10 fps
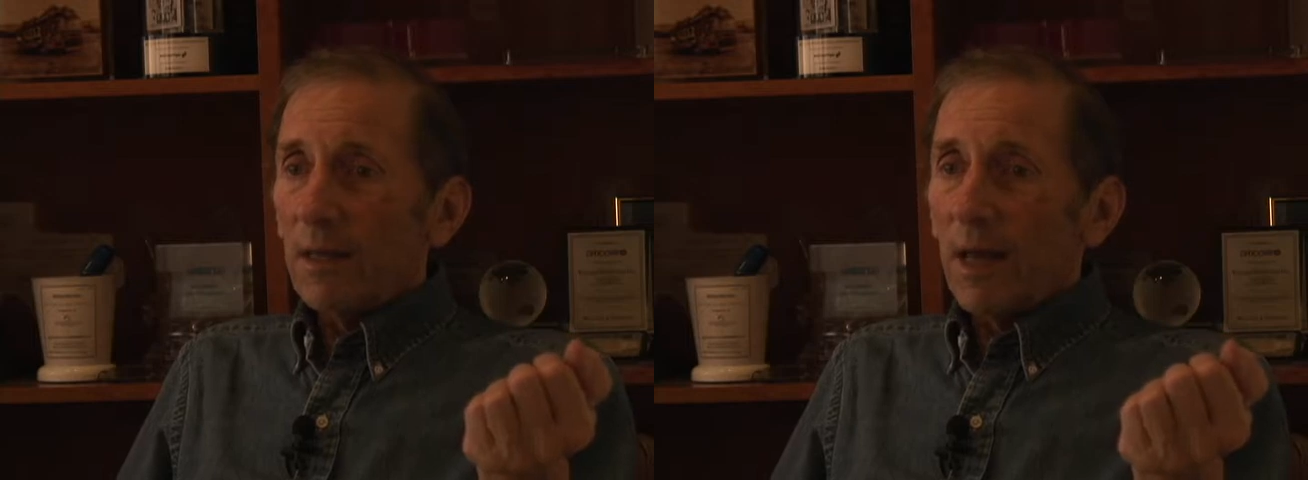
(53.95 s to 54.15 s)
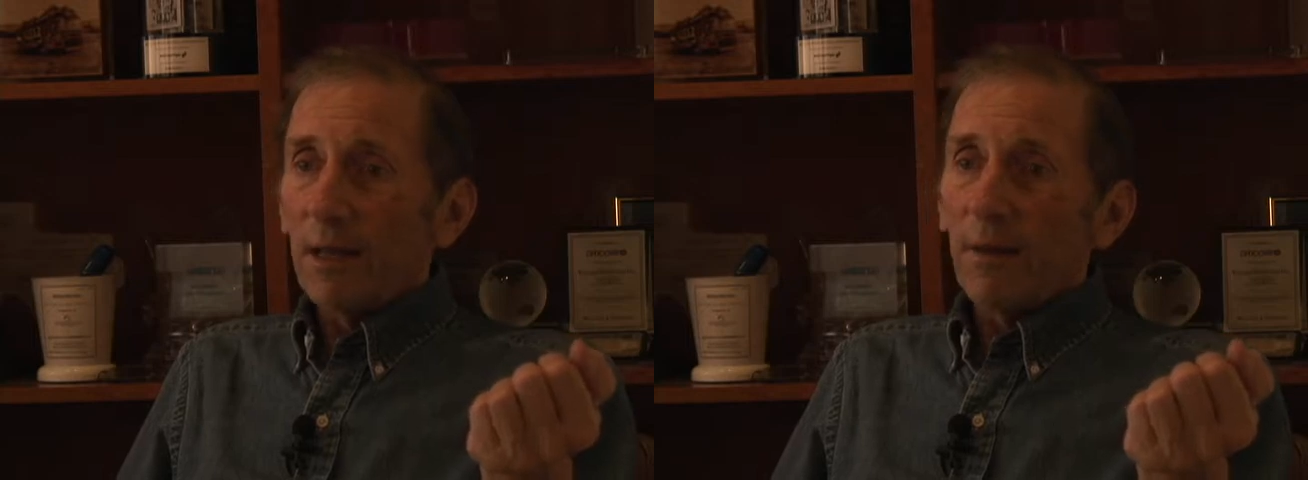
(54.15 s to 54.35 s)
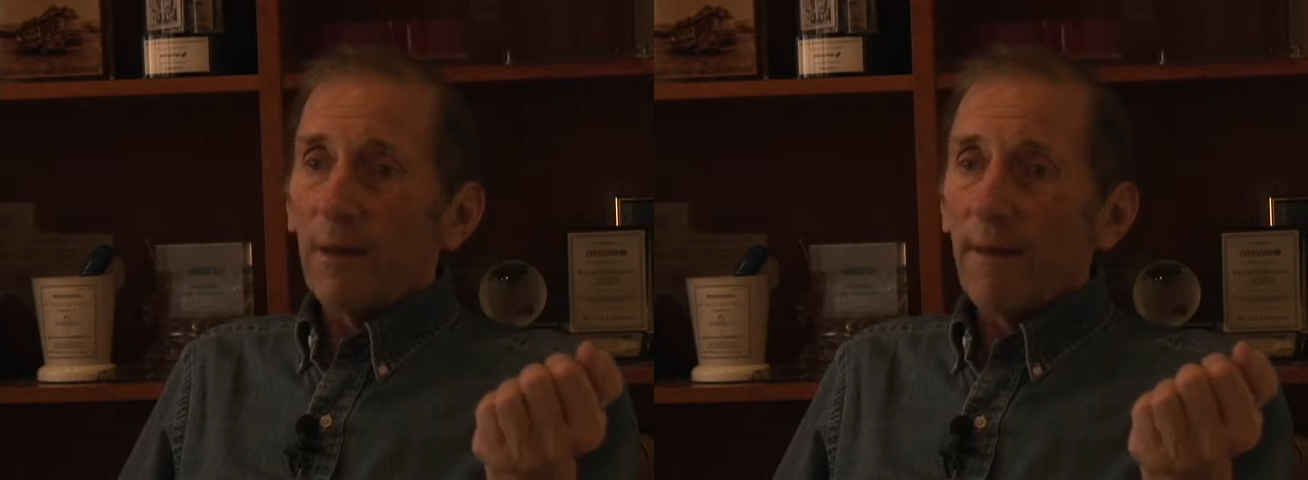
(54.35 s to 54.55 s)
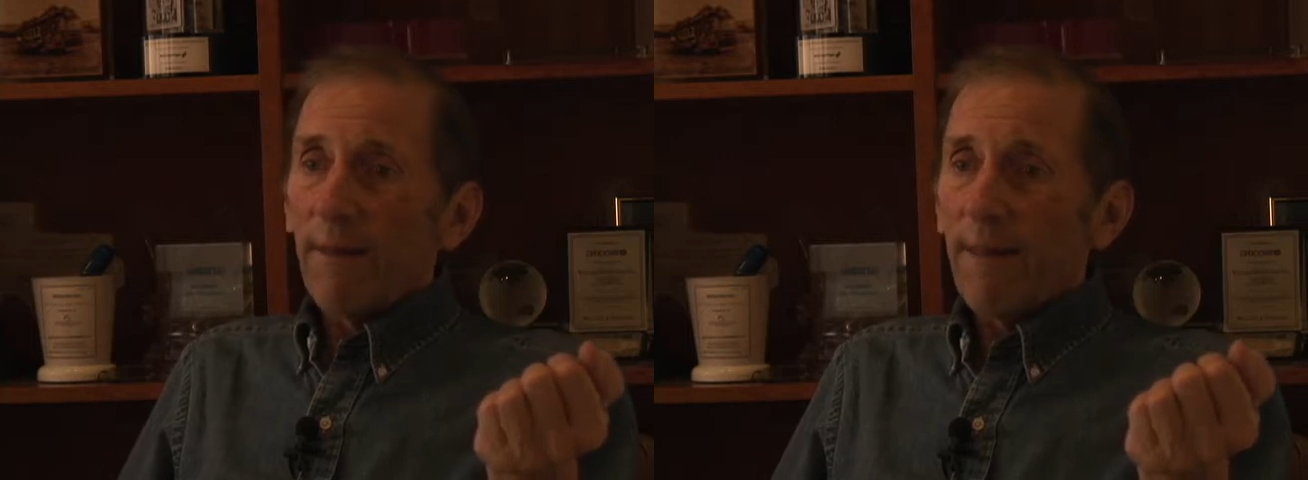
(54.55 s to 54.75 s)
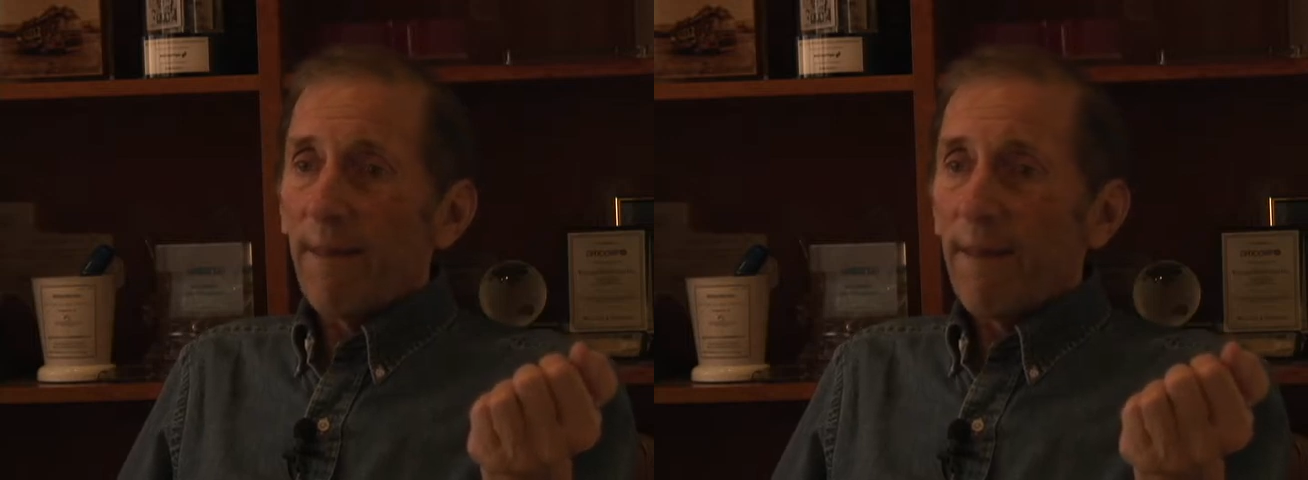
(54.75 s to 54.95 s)
and by the
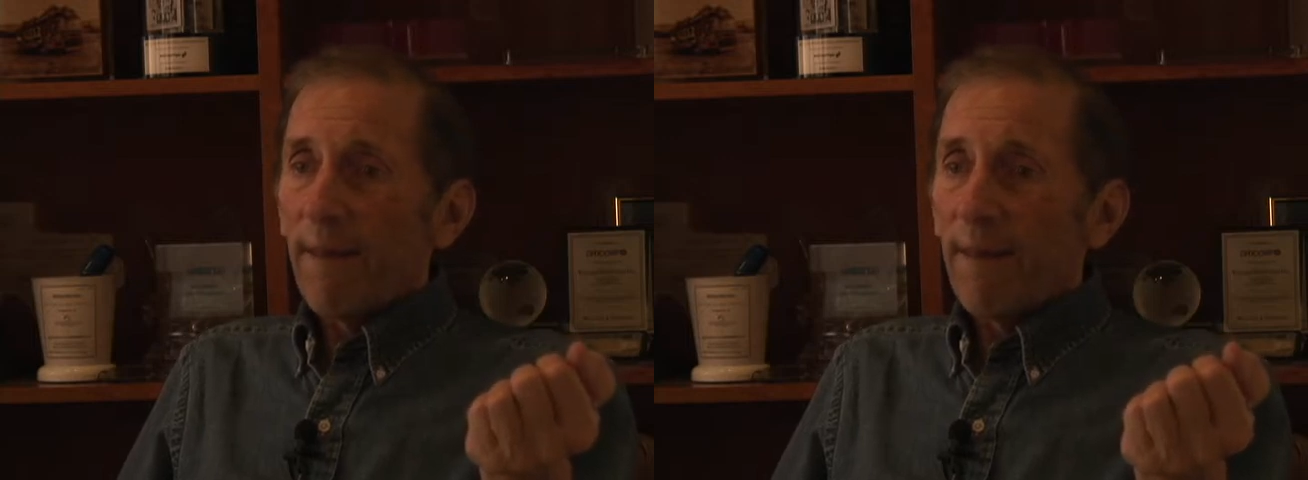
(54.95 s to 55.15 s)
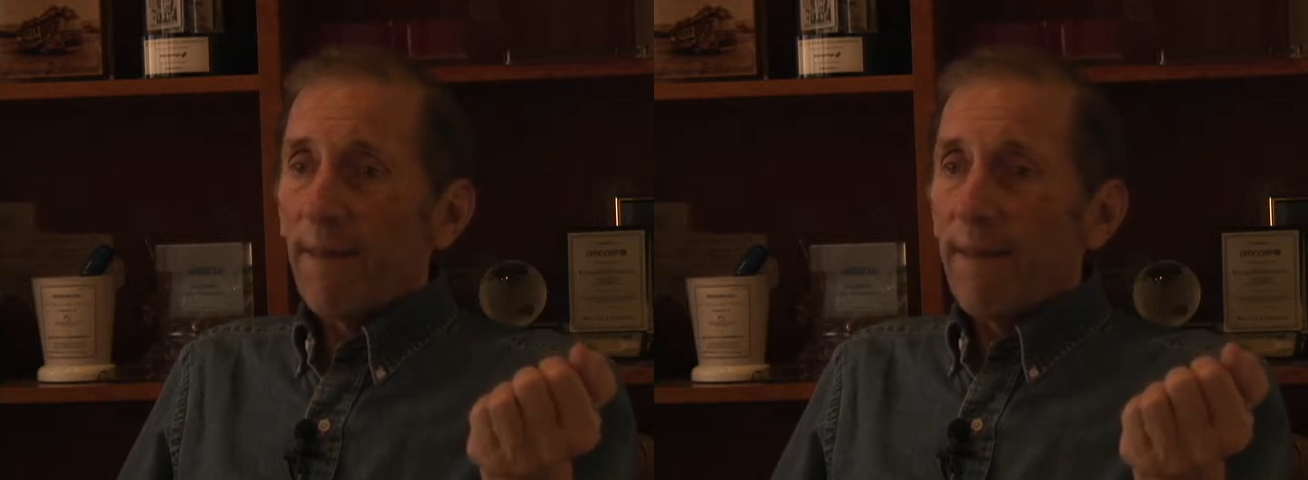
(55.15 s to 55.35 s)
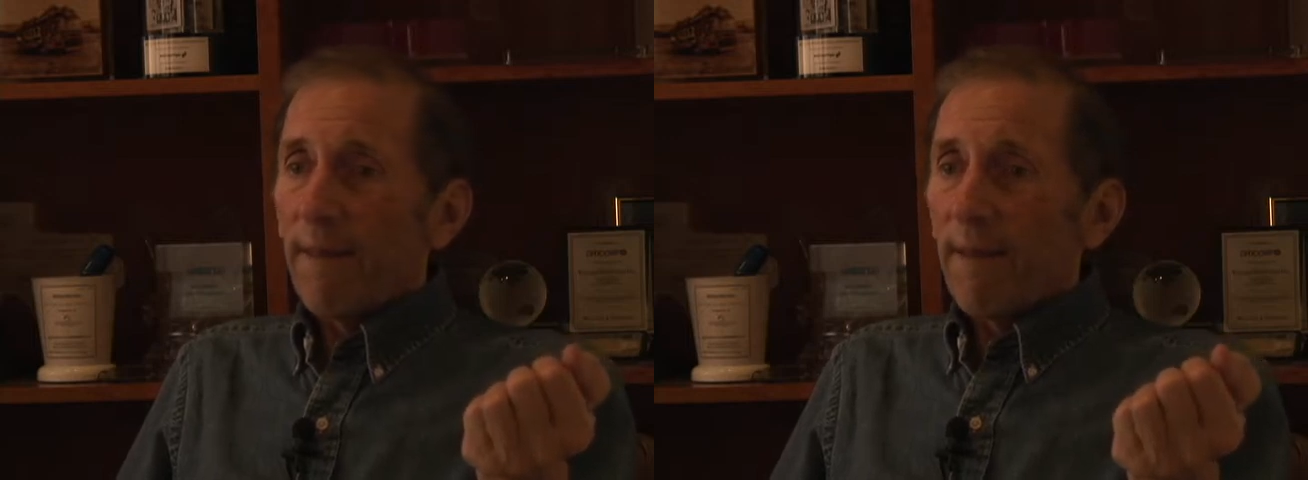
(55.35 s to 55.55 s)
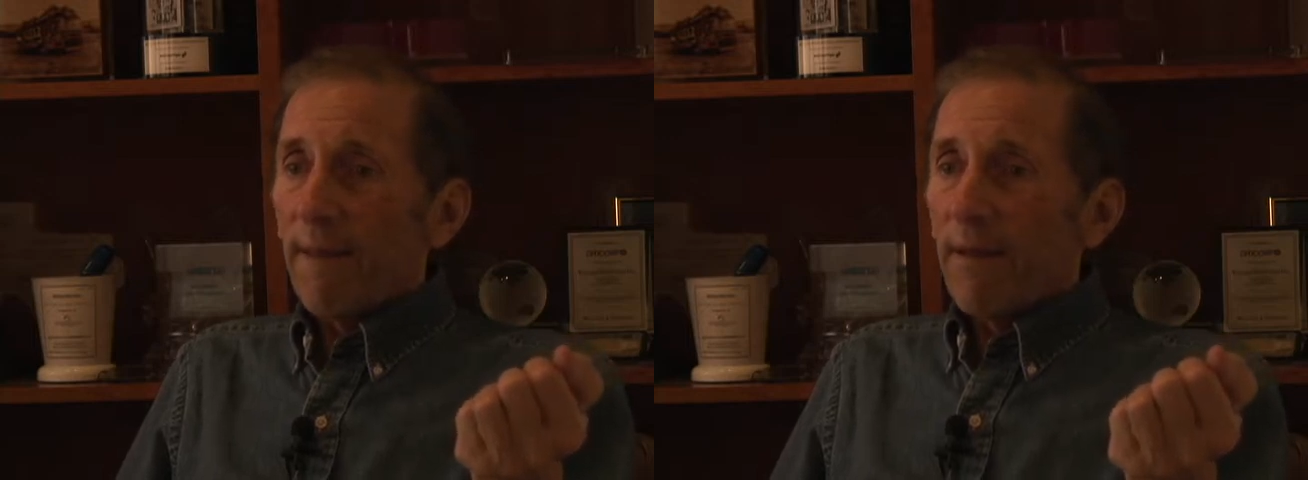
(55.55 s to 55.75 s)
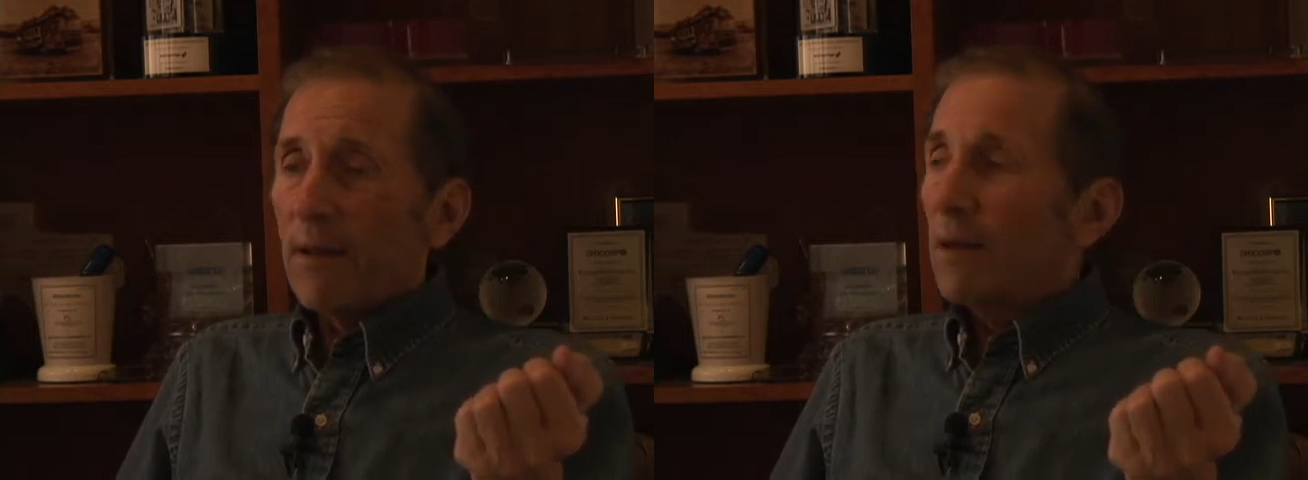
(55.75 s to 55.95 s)
upturn, by, by
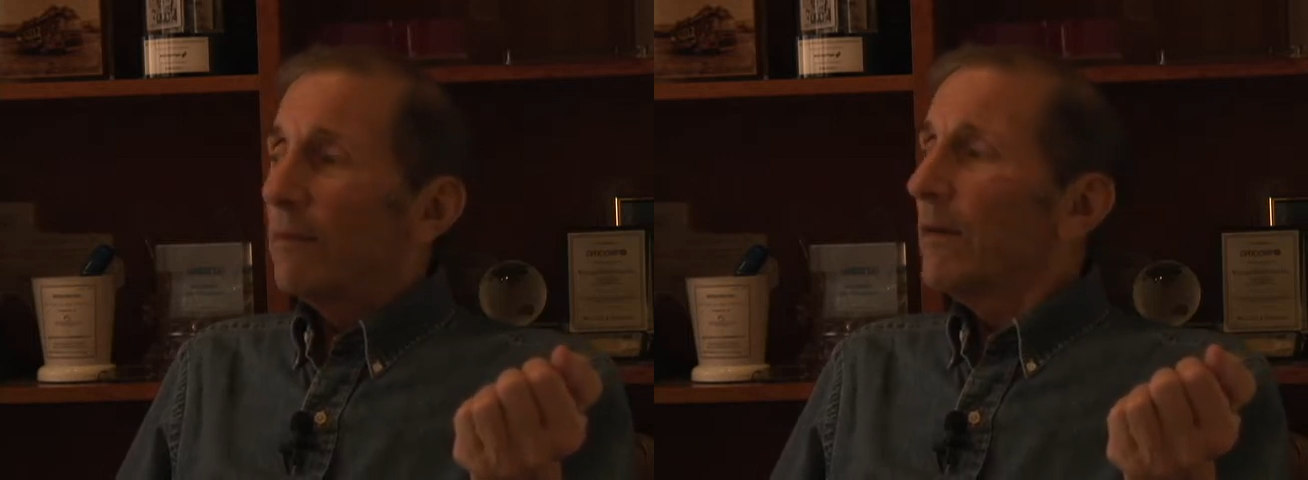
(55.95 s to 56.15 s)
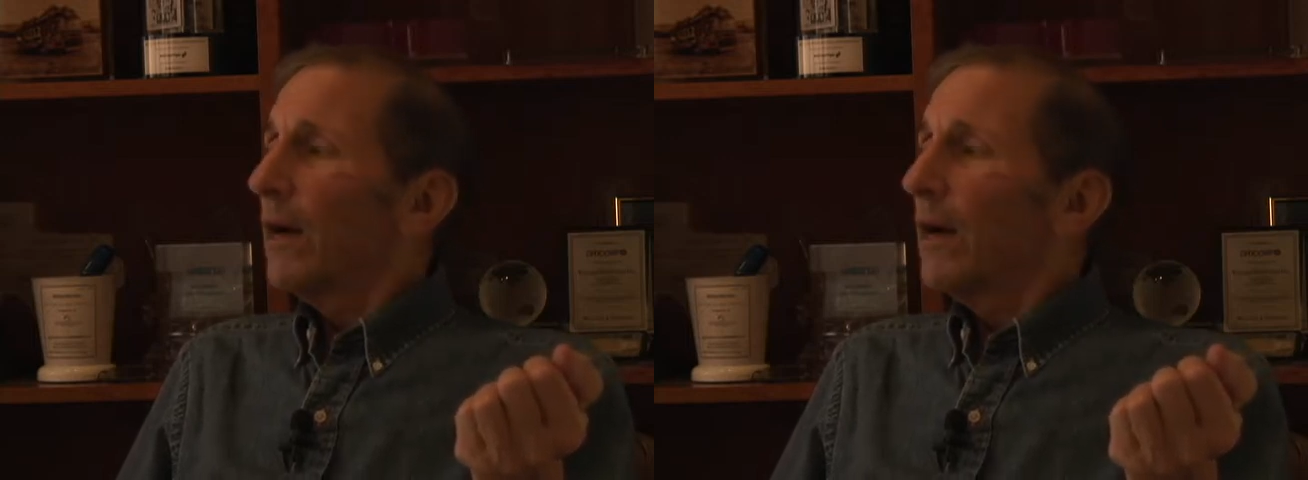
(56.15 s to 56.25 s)
the after?